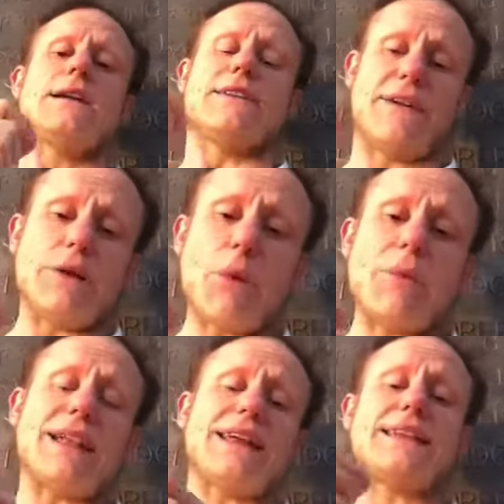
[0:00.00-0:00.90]
Development
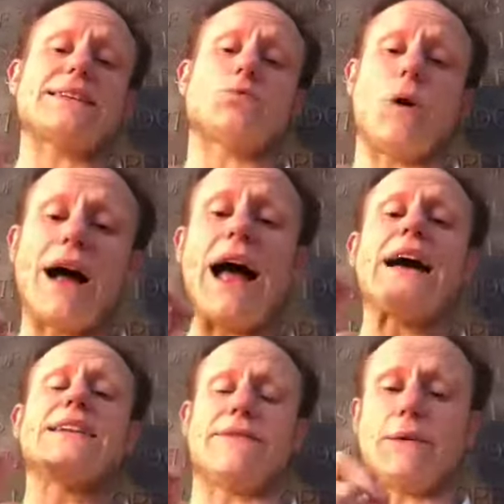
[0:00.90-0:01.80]
mailing lists where
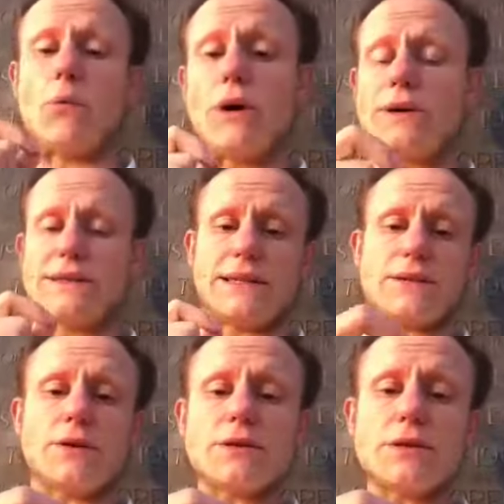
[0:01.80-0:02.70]
development work is
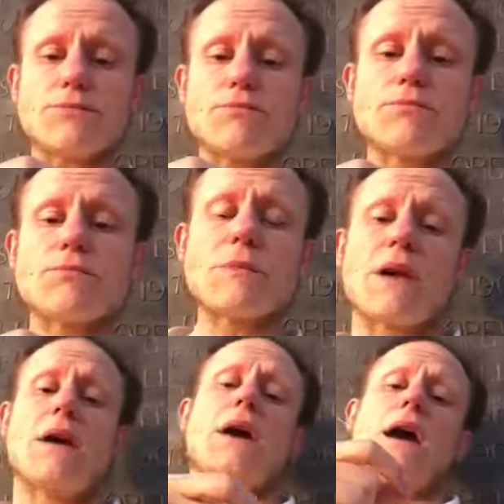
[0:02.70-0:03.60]
discussed.
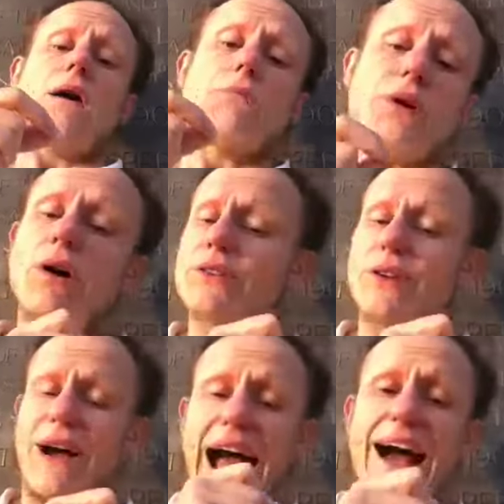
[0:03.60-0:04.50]
But
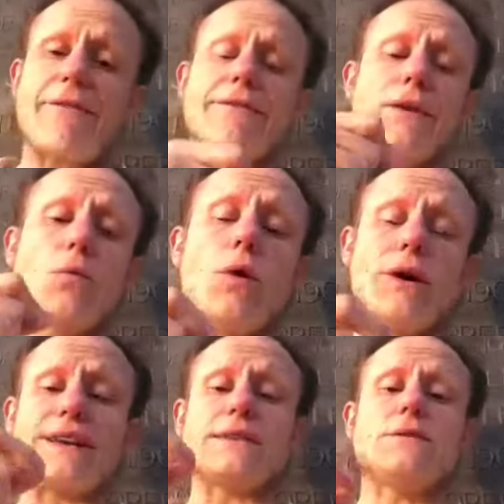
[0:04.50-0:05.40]
also, after
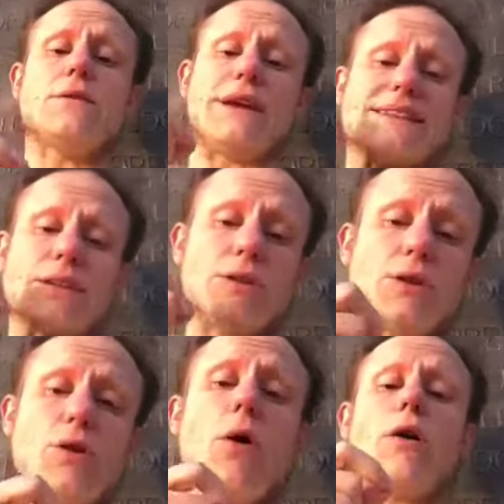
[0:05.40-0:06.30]
work is done, it's a
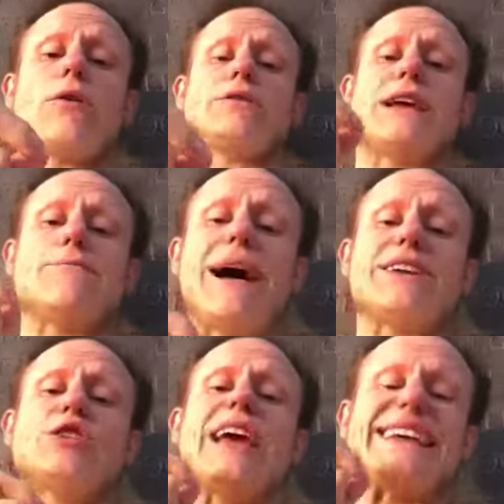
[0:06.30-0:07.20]
doocracy.
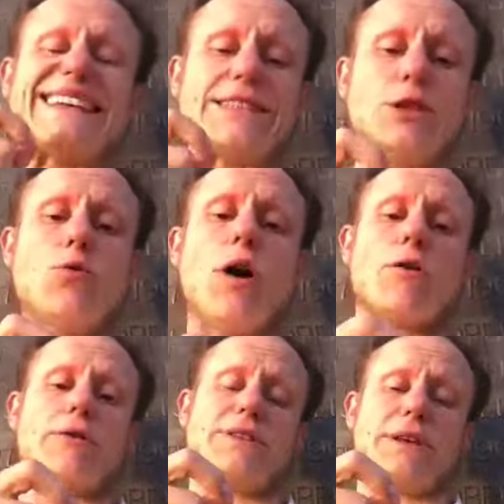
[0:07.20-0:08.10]
Apache is a
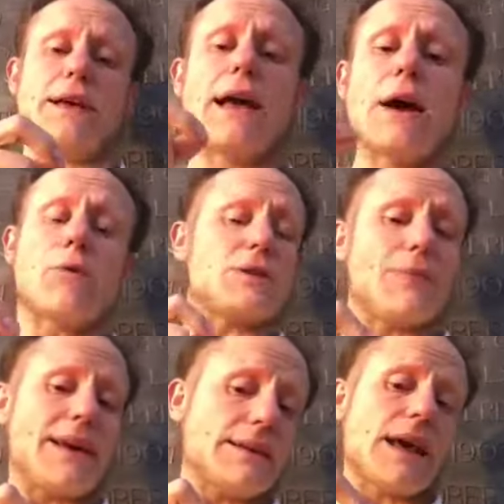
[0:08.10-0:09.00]
doocracy, which
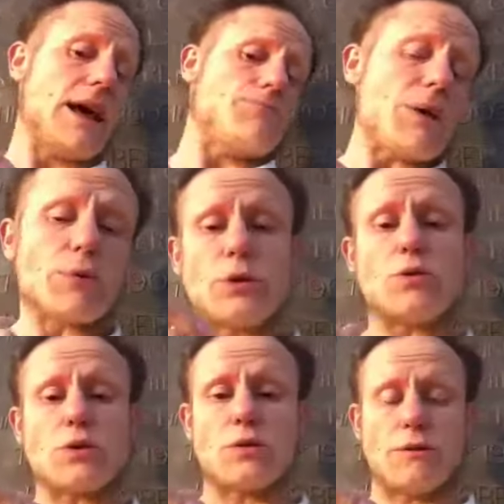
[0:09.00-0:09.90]
means people
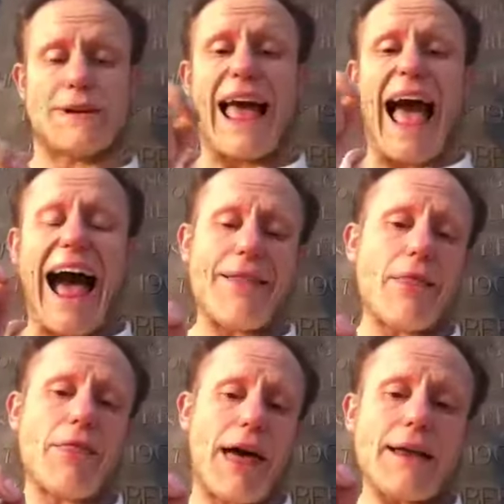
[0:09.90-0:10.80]
do stuff,
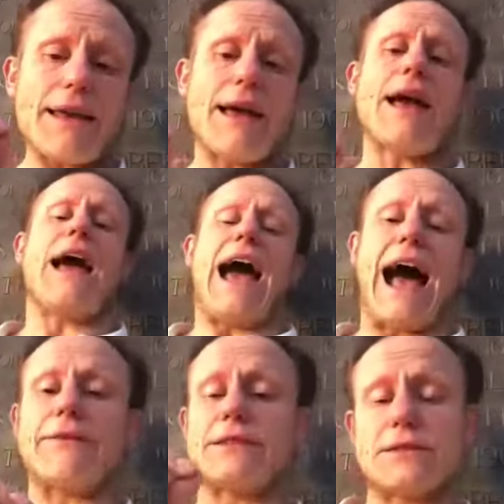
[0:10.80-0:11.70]
and then,
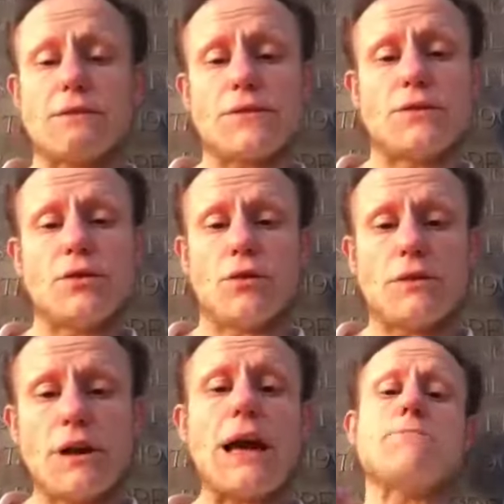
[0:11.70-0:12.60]
after stuff's
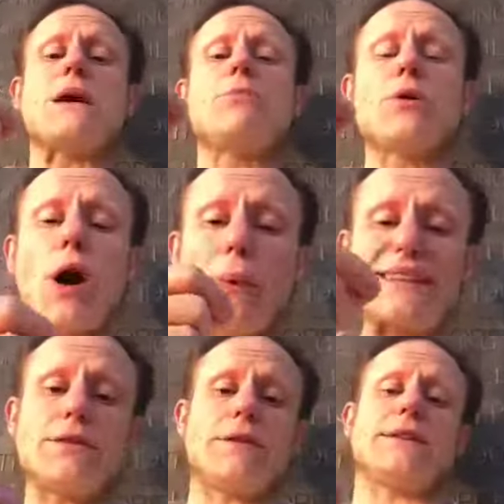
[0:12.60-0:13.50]
done, people
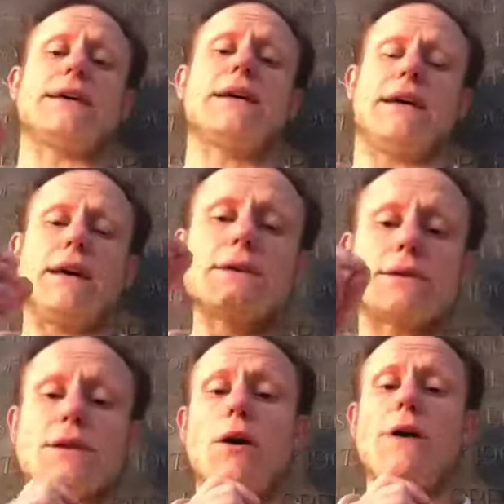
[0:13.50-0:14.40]
comment on it.
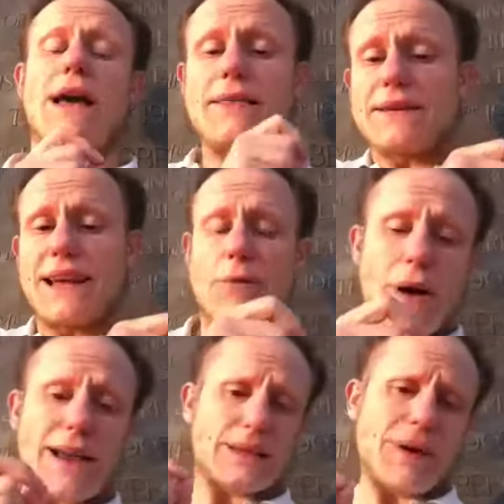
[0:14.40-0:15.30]
So, in the same
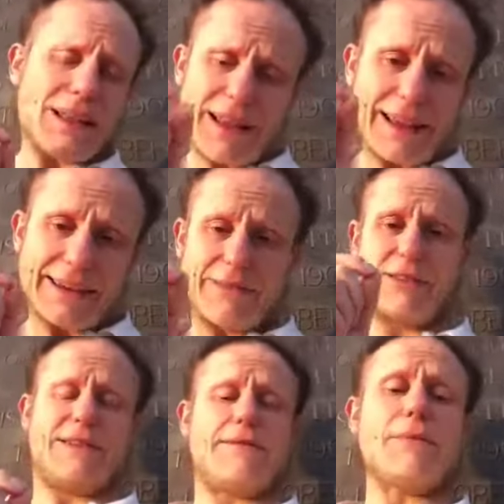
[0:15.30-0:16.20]
way, it's a bit like an
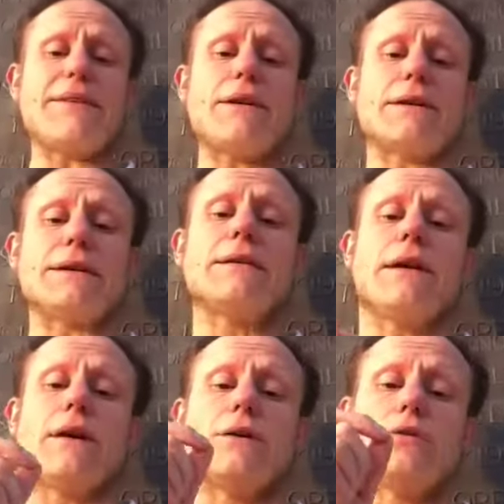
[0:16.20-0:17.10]
iterative method.
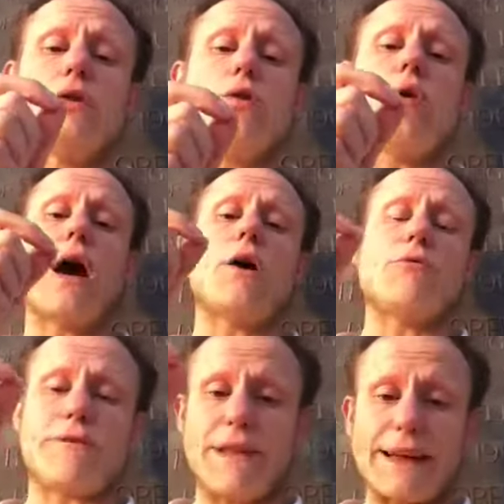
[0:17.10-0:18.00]
Do,
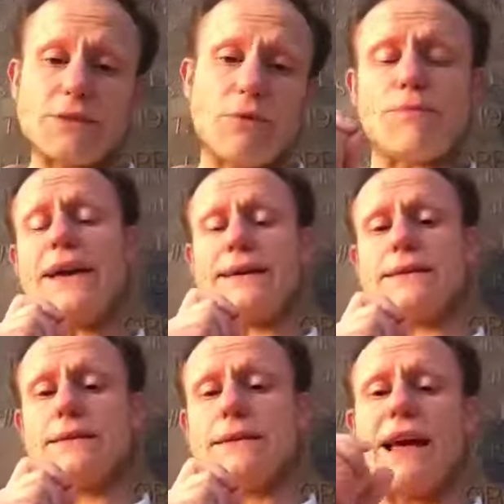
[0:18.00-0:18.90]
reflect,
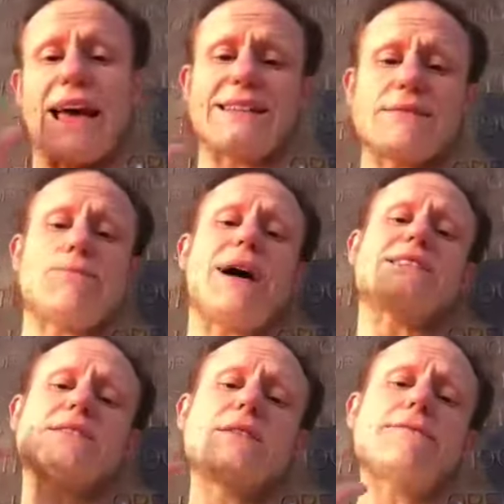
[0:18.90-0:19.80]
repeat. Except
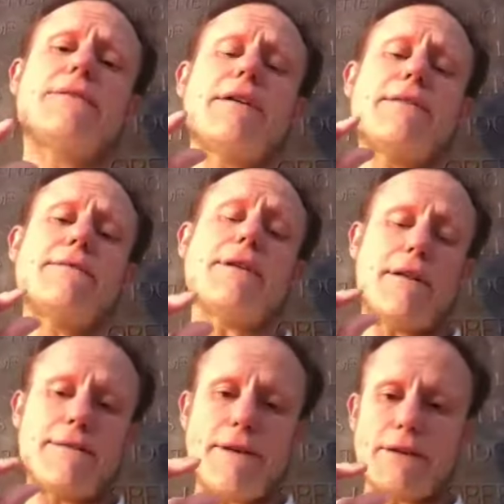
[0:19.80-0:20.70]
Apache is on a very,
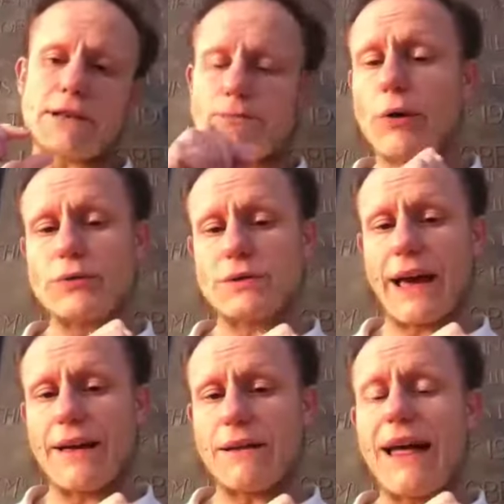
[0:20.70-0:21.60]
very, very small
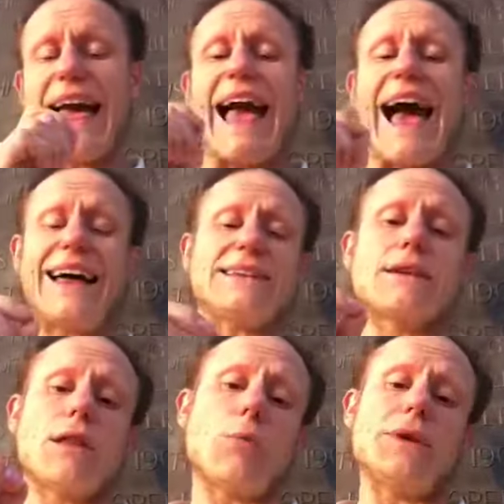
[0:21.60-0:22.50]
scale and is
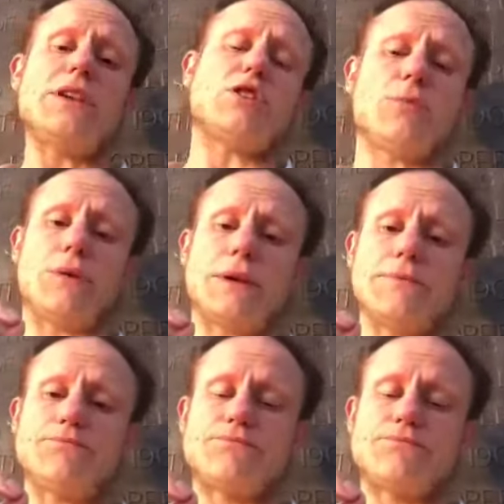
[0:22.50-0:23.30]
globally distributed.